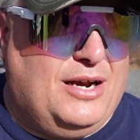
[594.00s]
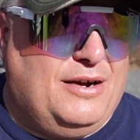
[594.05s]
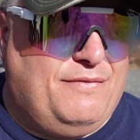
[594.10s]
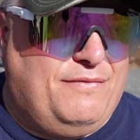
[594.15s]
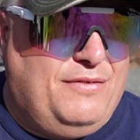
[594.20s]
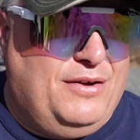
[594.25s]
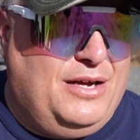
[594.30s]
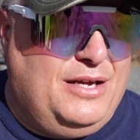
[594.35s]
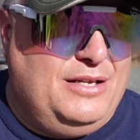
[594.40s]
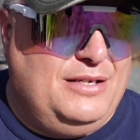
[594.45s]
of
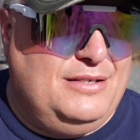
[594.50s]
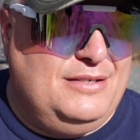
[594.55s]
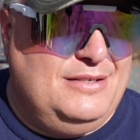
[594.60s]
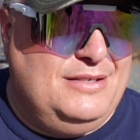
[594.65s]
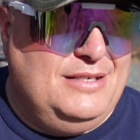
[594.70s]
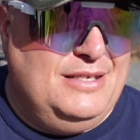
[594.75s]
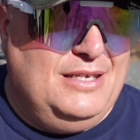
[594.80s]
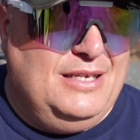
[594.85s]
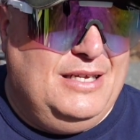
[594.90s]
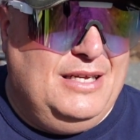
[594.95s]
fun,
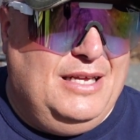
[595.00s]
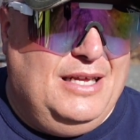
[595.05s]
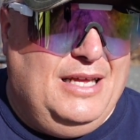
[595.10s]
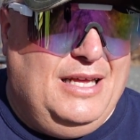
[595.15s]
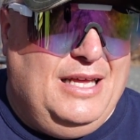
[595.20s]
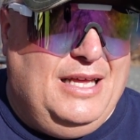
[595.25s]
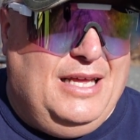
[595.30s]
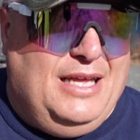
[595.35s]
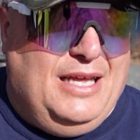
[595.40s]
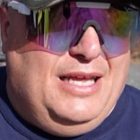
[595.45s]

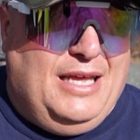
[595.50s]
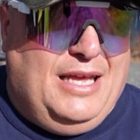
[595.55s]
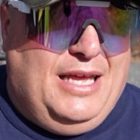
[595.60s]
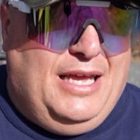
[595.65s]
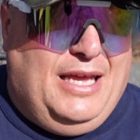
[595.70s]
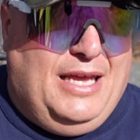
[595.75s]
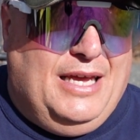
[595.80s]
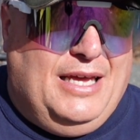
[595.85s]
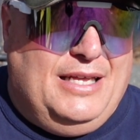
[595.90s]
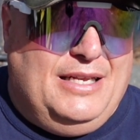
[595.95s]

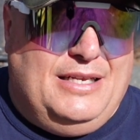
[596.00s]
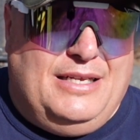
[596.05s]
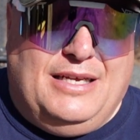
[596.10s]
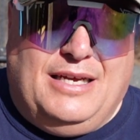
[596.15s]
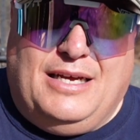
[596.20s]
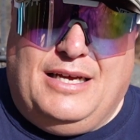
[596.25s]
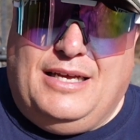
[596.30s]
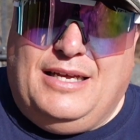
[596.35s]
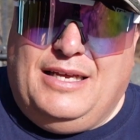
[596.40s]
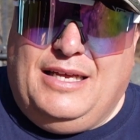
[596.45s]
and
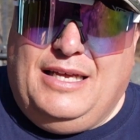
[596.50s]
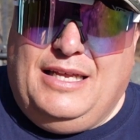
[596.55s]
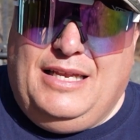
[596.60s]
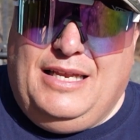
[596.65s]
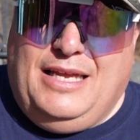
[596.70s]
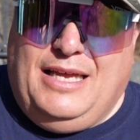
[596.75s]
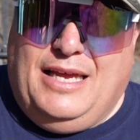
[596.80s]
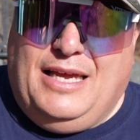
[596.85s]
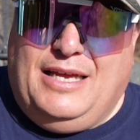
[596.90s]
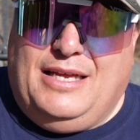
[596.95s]
in
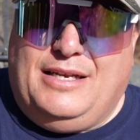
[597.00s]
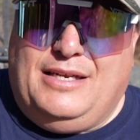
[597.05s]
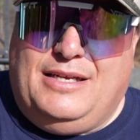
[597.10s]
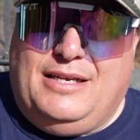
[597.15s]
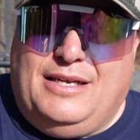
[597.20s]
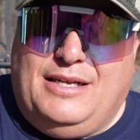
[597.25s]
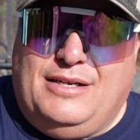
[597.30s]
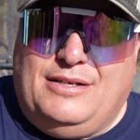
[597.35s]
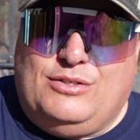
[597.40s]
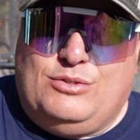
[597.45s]
the end,
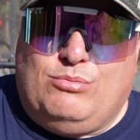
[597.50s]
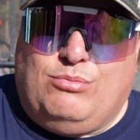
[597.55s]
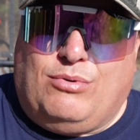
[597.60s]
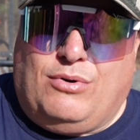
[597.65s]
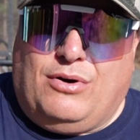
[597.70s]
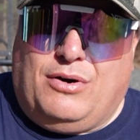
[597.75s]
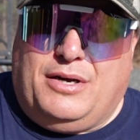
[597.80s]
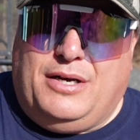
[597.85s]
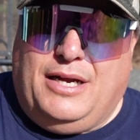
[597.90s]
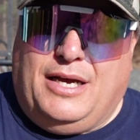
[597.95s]
it has
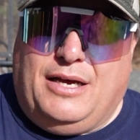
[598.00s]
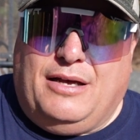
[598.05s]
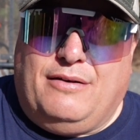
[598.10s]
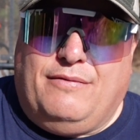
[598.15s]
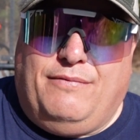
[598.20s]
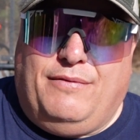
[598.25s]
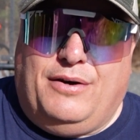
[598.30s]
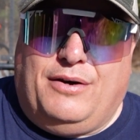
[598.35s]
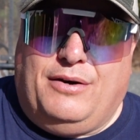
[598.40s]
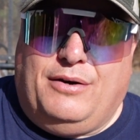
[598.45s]
worked out
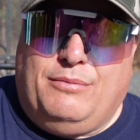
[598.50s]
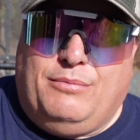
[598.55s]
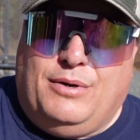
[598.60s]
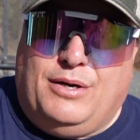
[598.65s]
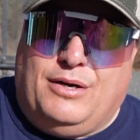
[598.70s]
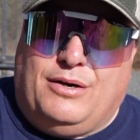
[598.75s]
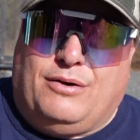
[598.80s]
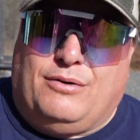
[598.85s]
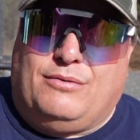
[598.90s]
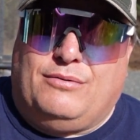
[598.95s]
very
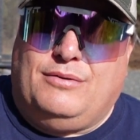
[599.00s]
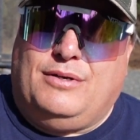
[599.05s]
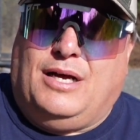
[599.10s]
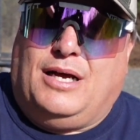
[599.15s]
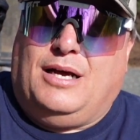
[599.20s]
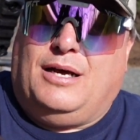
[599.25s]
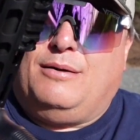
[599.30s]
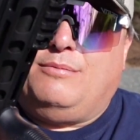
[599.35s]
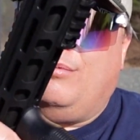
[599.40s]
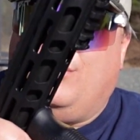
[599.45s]
well.
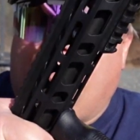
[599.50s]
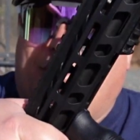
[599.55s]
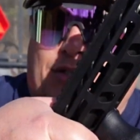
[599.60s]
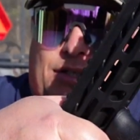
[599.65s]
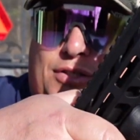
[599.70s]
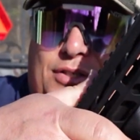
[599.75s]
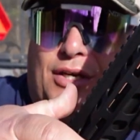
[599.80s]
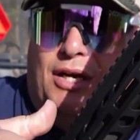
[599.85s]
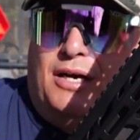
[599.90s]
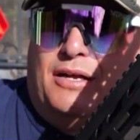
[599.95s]
We
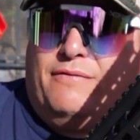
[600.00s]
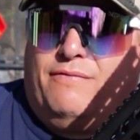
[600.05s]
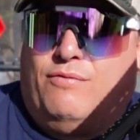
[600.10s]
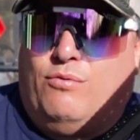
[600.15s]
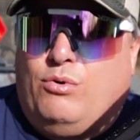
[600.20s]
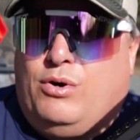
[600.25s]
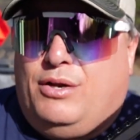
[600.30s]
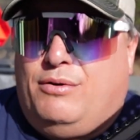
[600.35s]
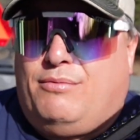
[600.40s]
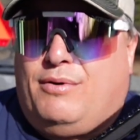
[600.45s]
just shot
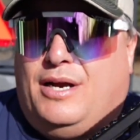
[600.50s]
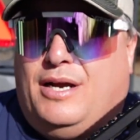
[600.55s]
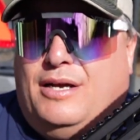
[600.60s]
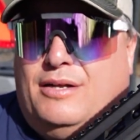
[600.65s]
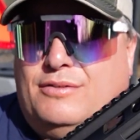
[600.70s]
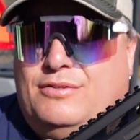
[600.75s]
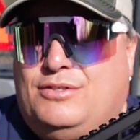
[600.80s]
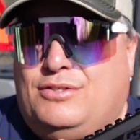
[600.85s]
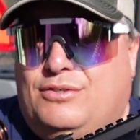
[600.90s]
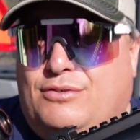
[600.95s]
40
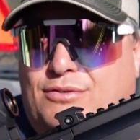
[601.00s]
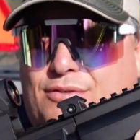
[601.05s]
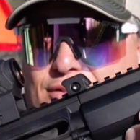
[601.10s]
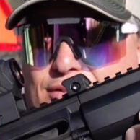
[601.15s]
rounds through